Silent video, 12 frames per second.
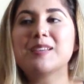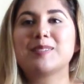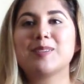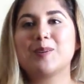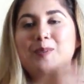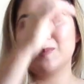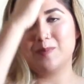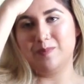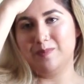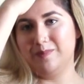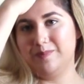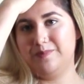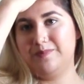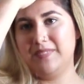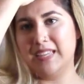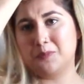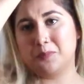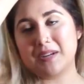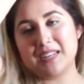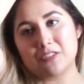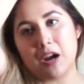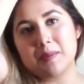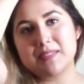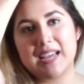So it's pretty
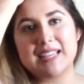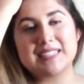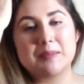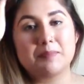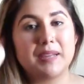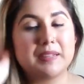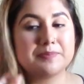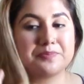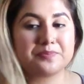traumatizing, but